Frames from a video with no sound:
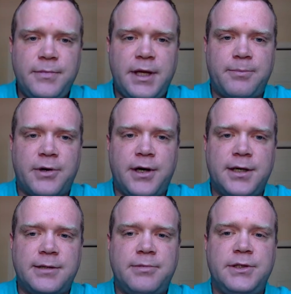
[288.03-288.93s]
that
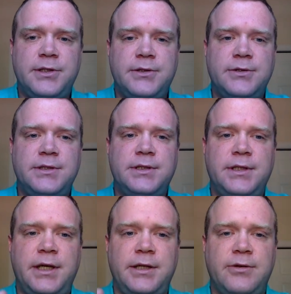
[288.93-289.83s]
product produced
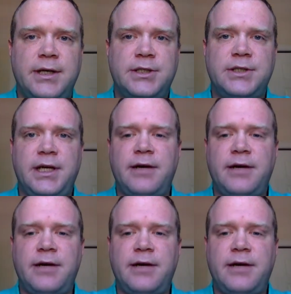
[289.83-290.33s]
and you actually